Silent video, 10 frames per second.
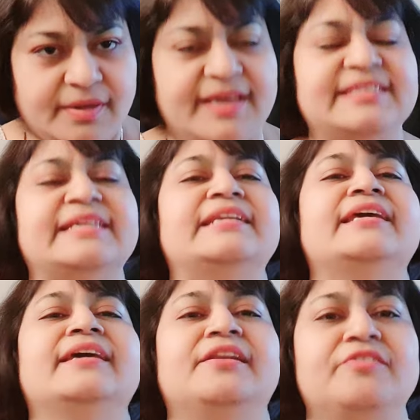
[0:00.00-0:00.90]

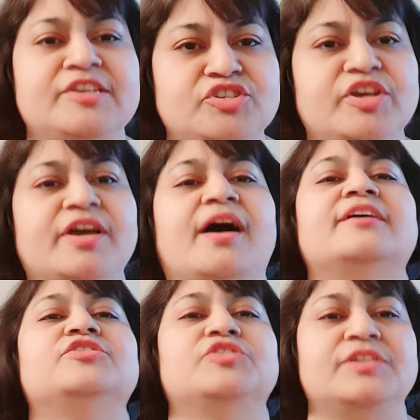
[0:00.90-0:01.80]
ascending and reaching
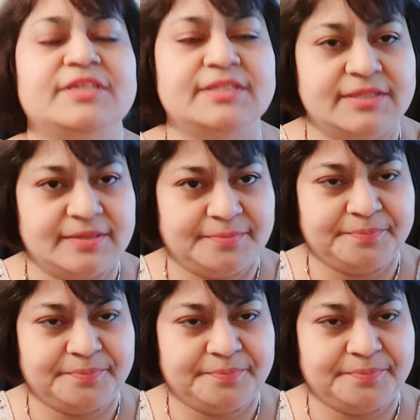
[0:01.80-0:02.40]
higher journeys?